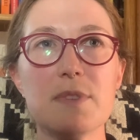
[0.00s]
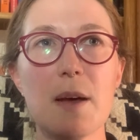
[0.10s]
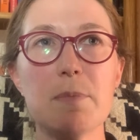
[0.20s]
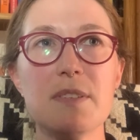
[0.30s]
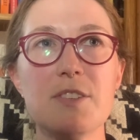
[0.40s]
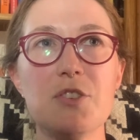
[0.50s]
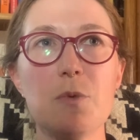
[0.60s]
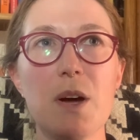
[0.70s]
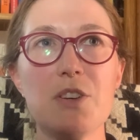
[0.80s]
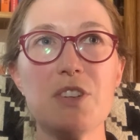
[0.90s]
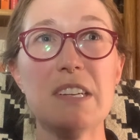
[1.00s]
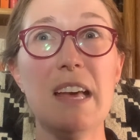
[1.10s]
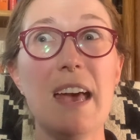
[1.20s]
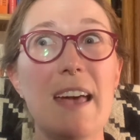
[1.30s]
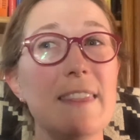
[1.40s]
type of situation
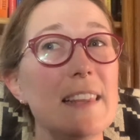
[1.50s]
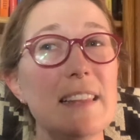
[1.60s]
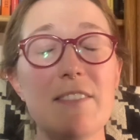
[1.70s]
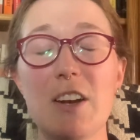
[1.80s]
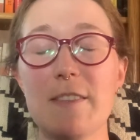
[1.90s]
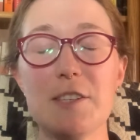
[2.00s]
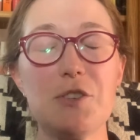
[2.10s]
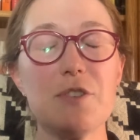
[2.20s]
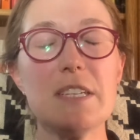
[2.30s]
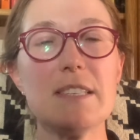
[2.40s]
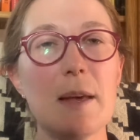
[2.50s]
and then living on the streets.